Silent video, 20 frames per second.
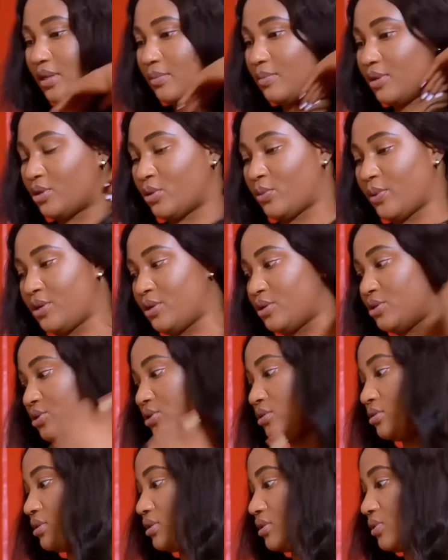Let me know when you're
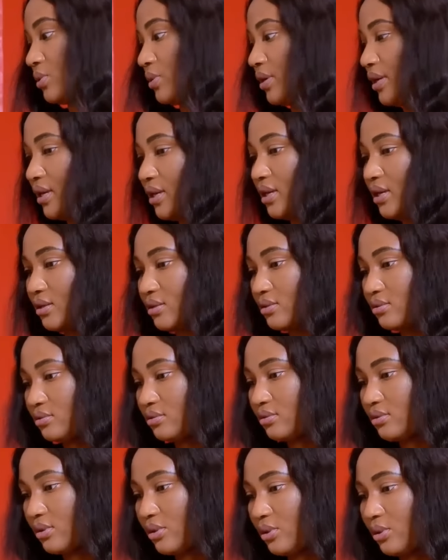done so I
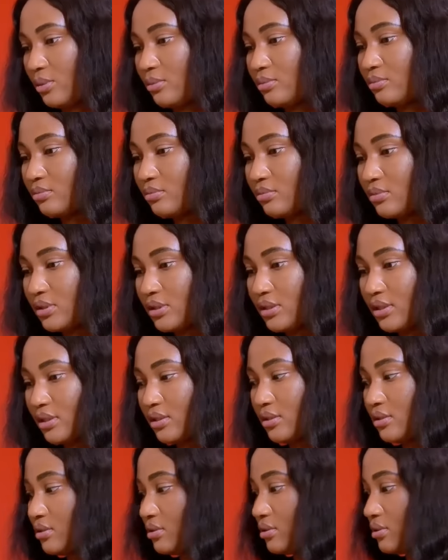can come
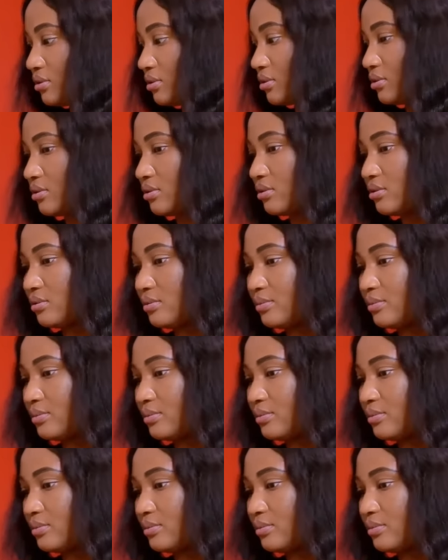take the